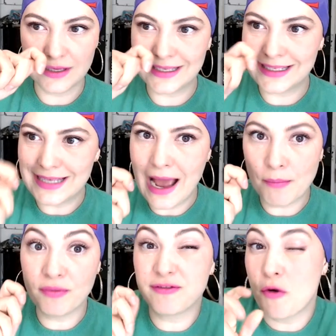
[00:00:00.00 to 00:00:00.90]

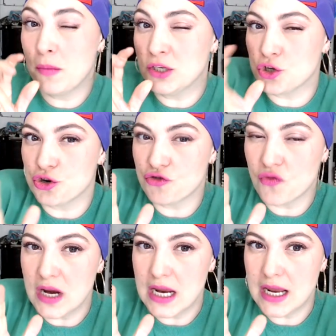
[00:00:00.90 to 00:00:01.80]
sap from a
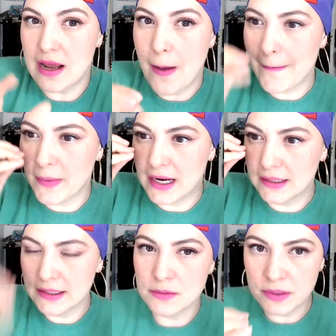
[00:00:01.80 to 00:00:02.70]
tree, but a
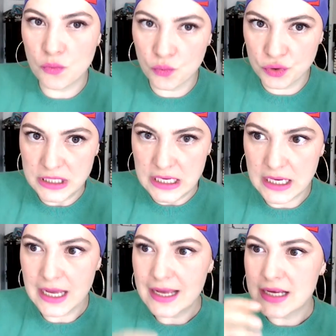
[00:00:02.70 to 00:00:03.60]
little bit
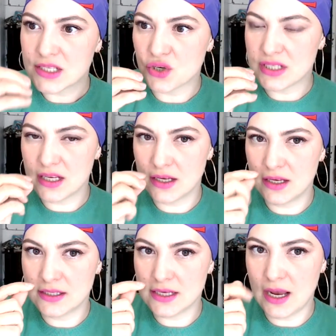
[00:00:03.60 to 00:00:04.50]
woody. So
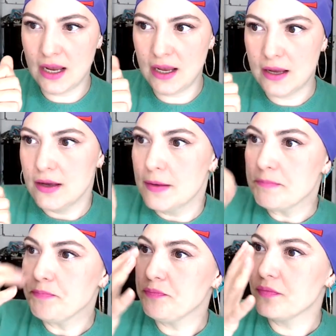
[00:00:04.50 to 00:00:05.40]
it's a
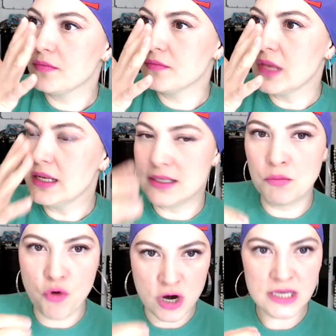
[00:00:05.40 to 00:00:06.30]

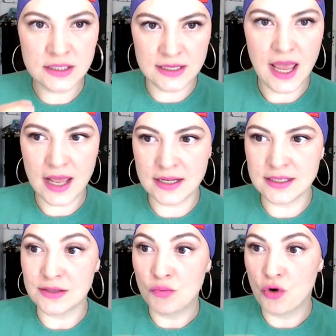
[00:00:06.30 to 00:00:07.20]
more
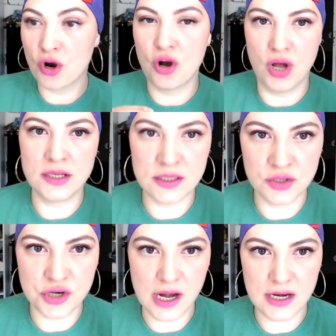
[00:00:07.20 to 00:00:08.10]
intense, more
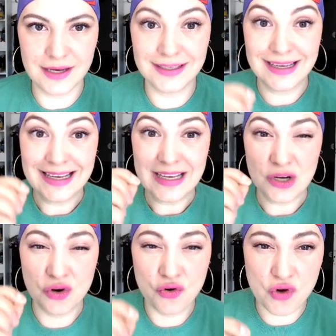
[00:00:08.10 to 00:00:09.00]
concentrated
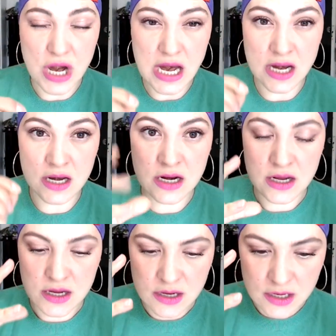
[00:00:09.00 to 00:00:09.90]
green
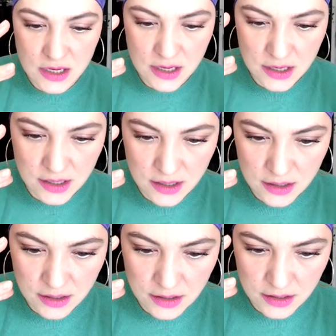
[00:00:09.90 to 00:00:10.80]

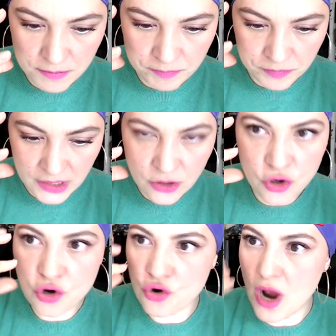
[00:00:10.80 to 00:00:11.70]

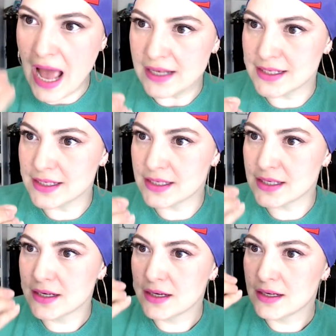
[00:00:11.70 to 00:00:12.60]
grass